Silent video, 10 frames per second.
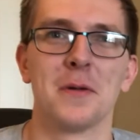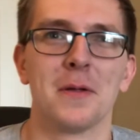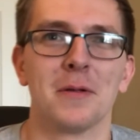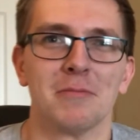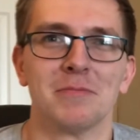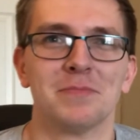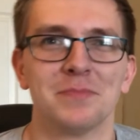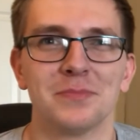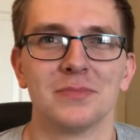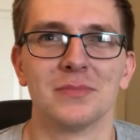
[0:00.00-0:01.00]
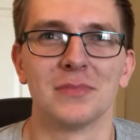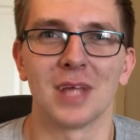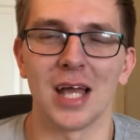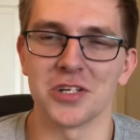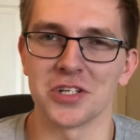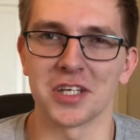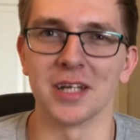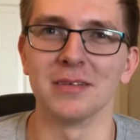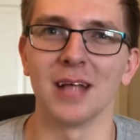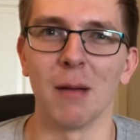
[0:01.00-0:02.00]
Guys just
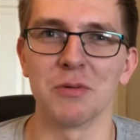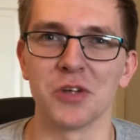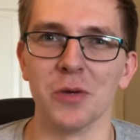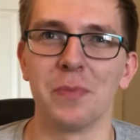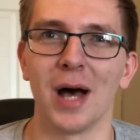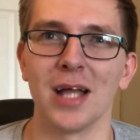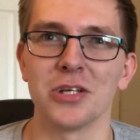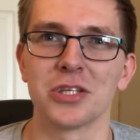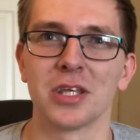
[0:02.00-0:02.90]
get absolute patched.